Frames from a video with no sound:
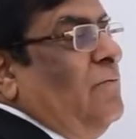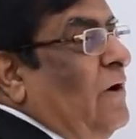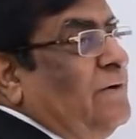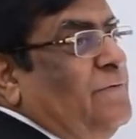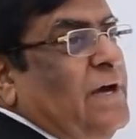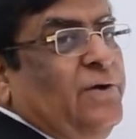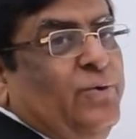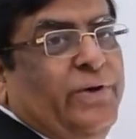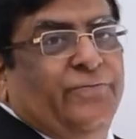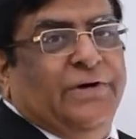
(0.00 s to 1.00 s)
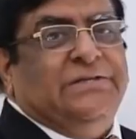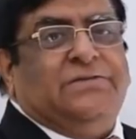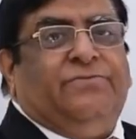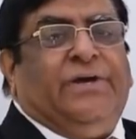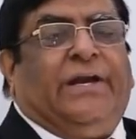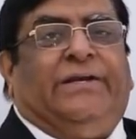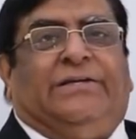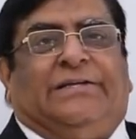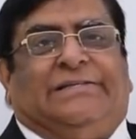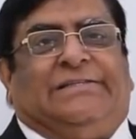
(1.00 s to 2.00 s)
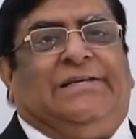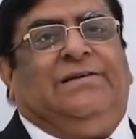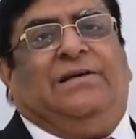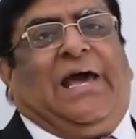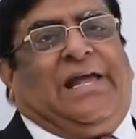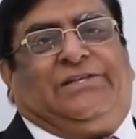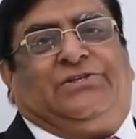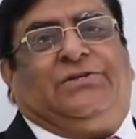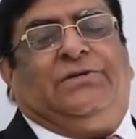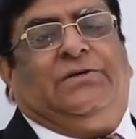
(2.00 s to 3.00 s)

What we are doing first? We are increasing H.